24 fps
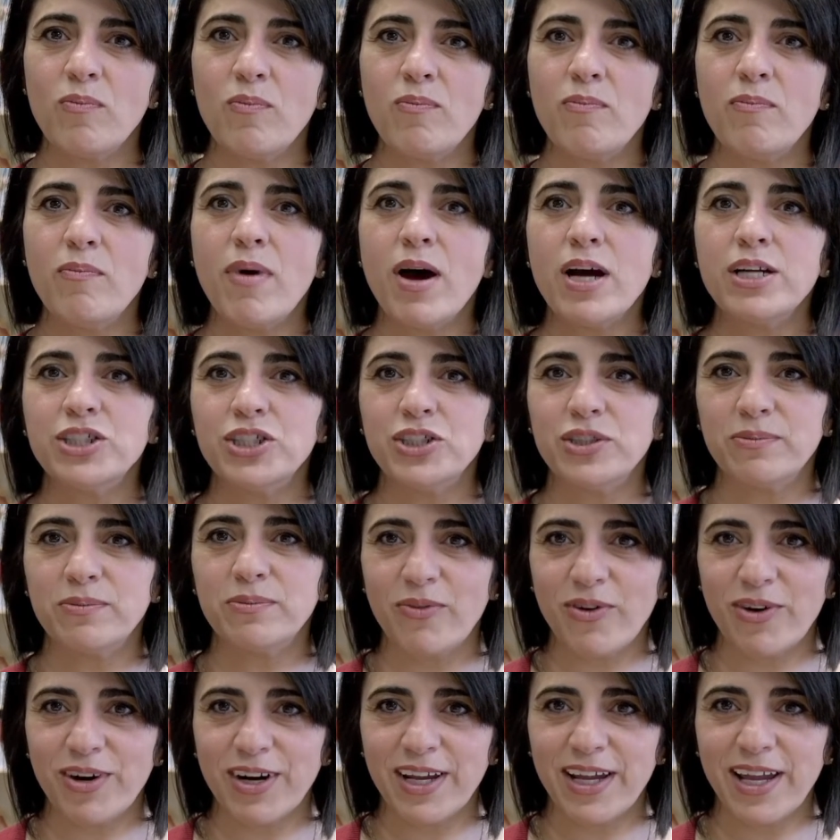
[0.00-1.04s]
much
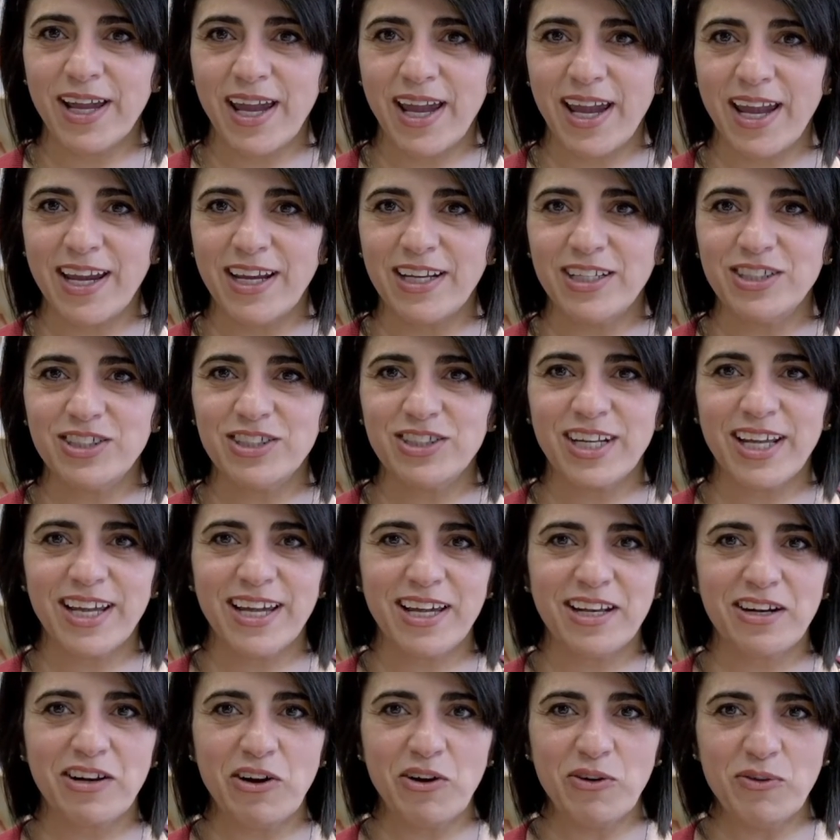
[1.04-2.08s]
more engaged,
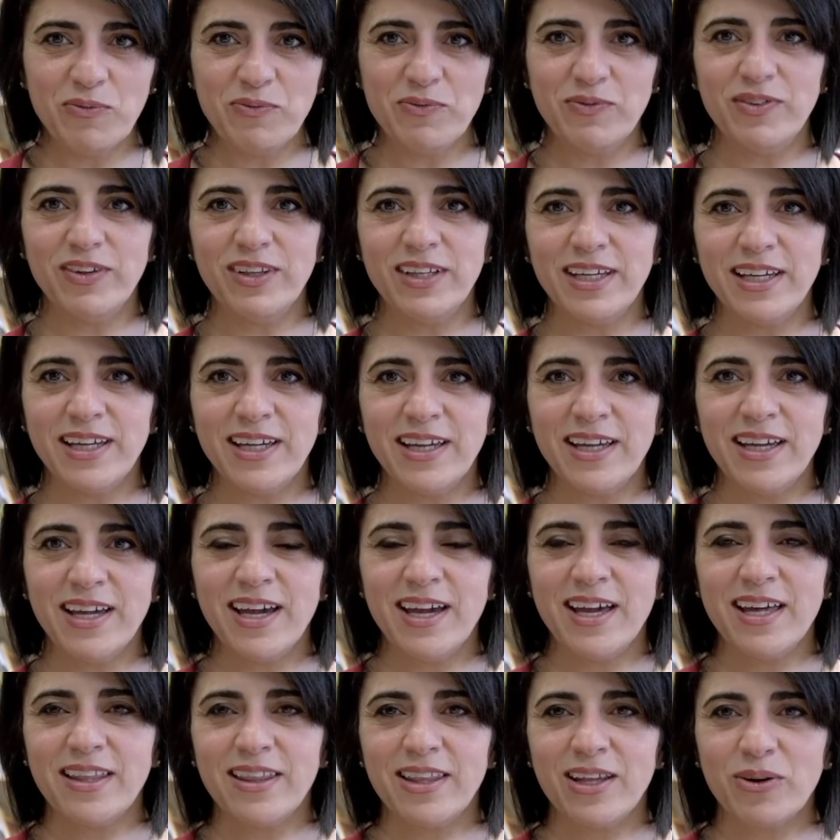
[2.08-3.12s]
and hopefully,
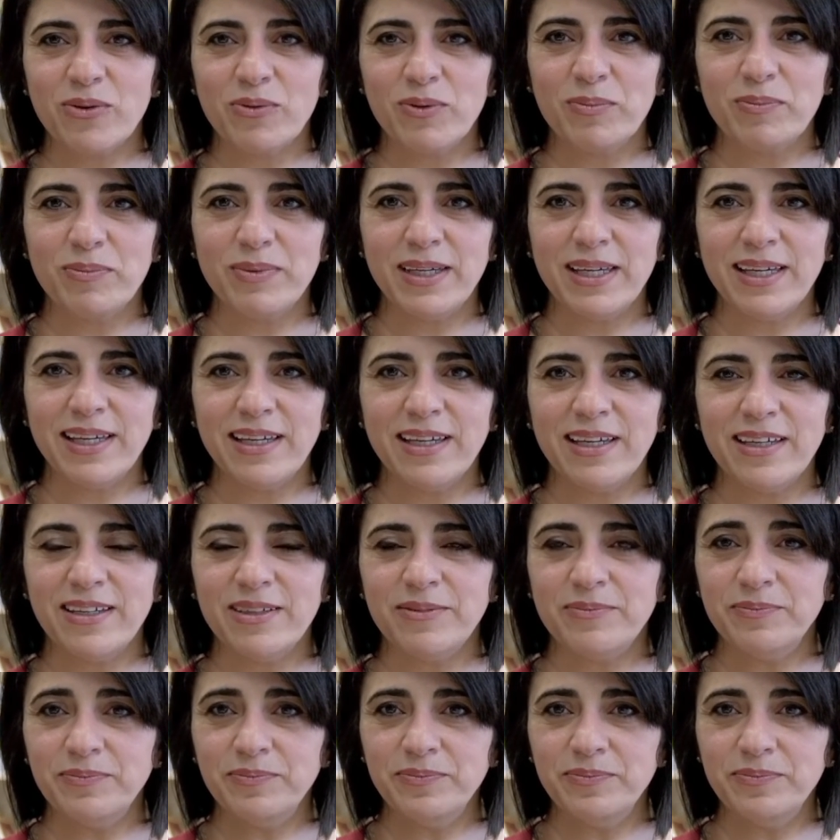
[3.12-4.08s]
there will be.